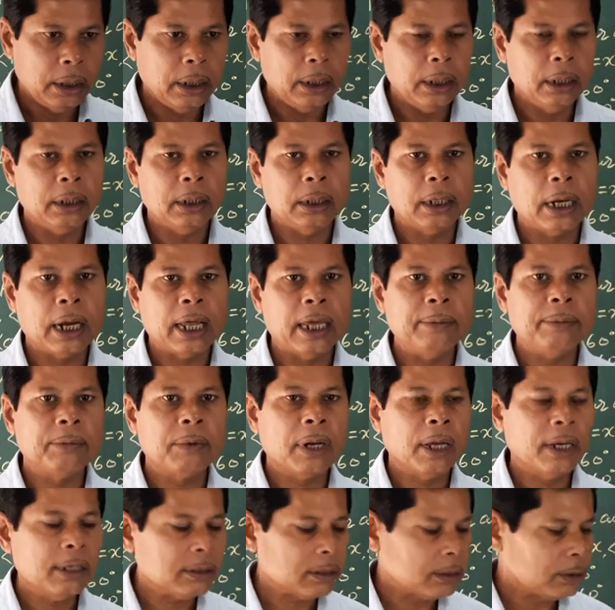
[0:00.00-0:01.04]
in the live
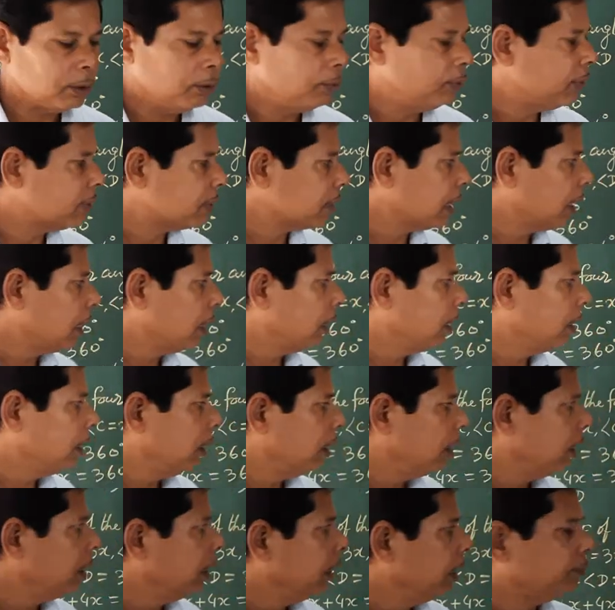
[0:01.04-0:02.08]
class, we shall,
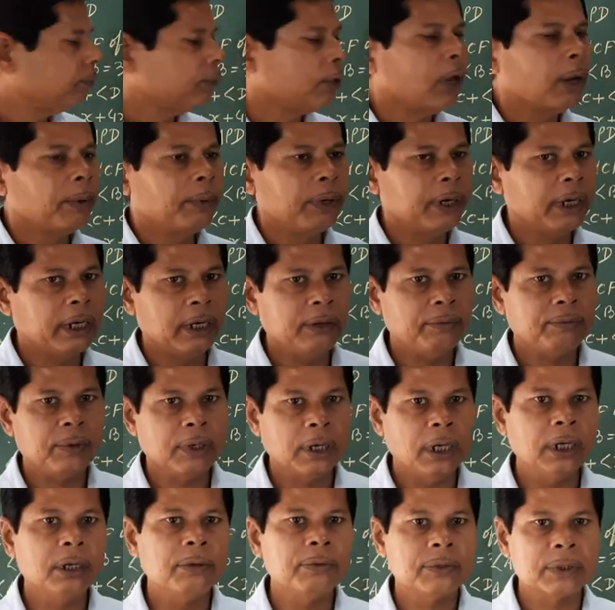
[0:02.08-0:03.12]
if you have any
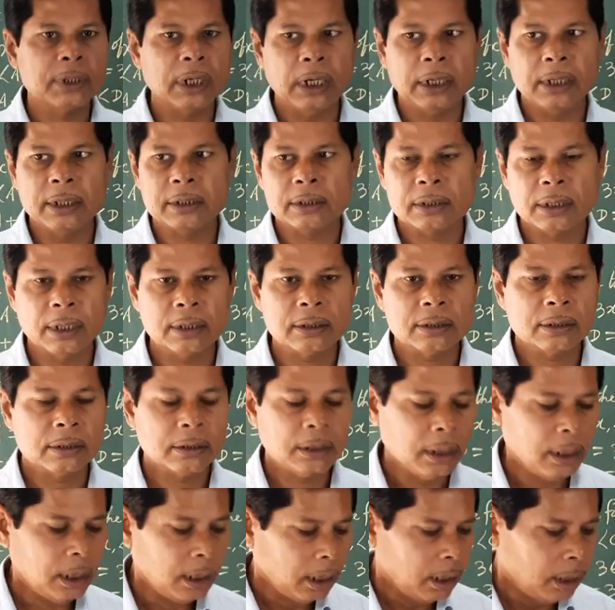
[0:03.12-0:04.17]
difficulty, we shall discuss
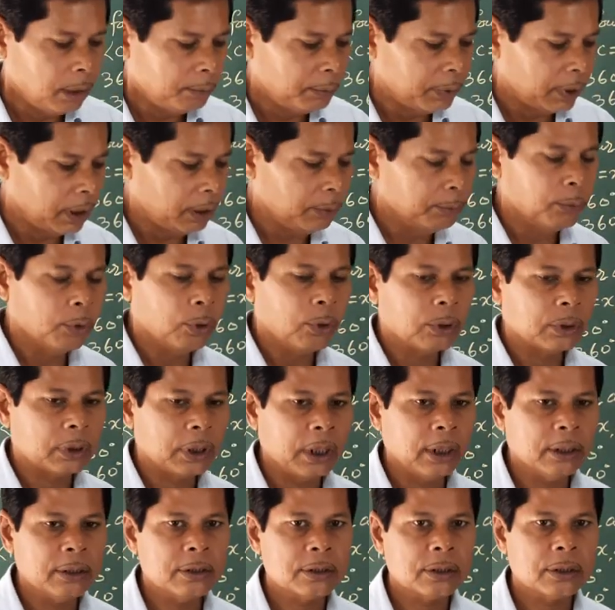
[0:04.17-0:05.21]
many more
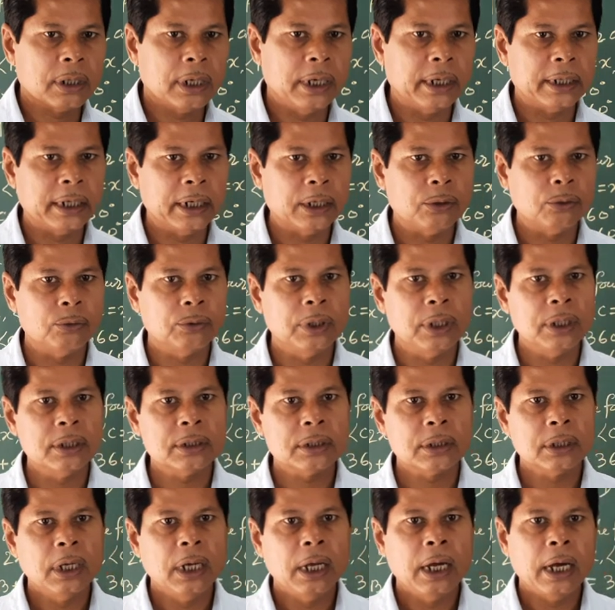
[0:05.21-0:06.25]
things related to
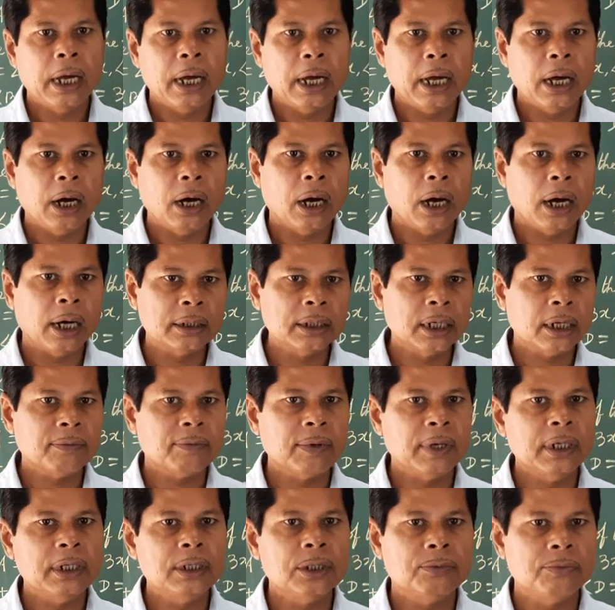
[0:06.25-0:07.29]
this.
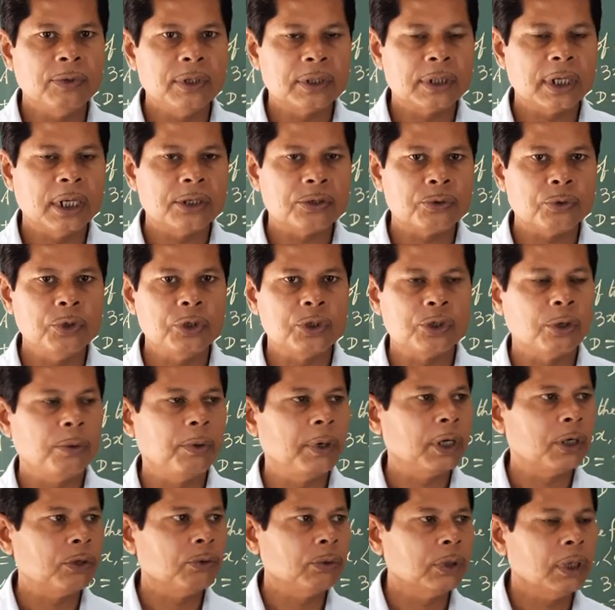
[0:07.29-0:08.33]
Otherwise, we shall switch
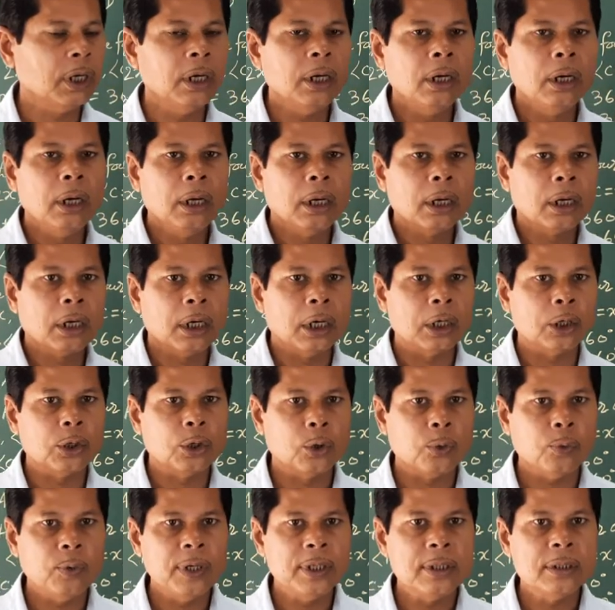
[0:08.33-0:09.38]
over to the
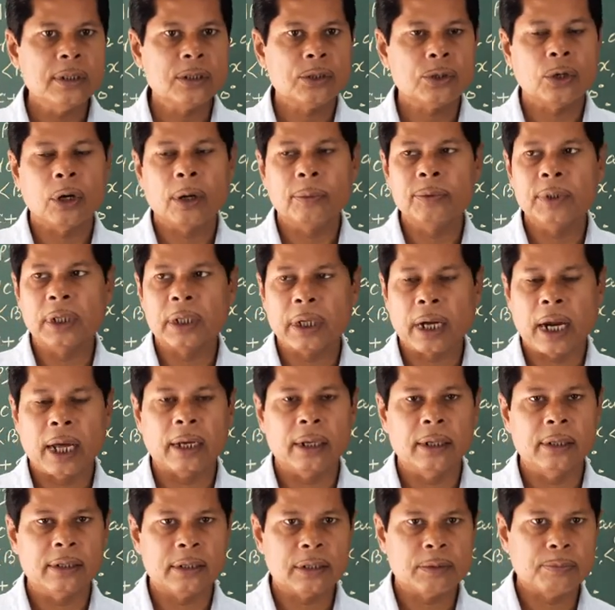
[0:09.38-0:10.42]
congruence of the
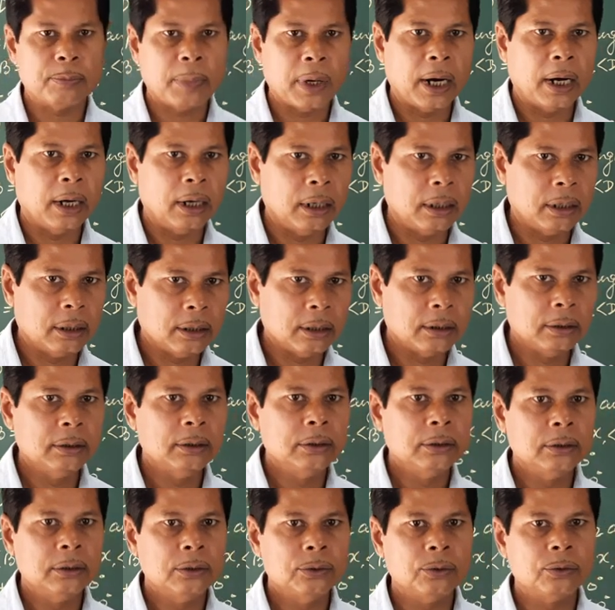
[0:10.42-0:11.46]
triangles part.
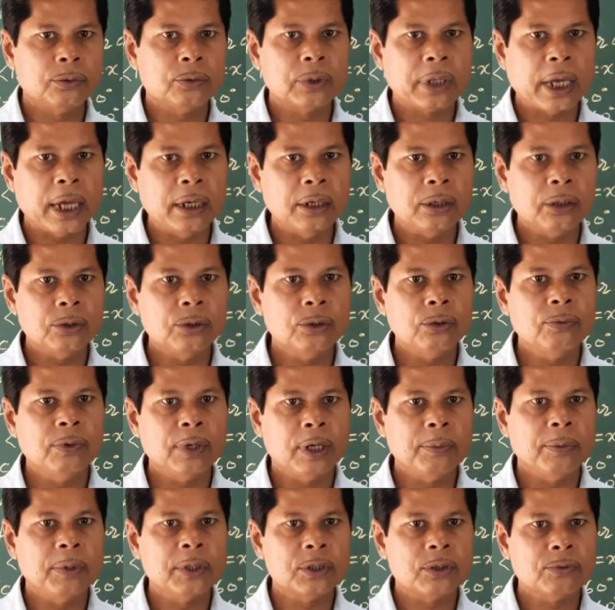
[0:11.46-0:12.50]
So, thank you
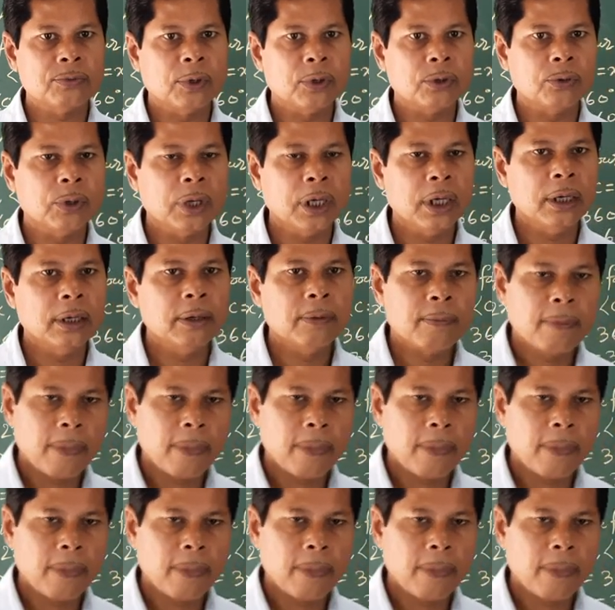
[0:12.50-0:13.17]
very much for today.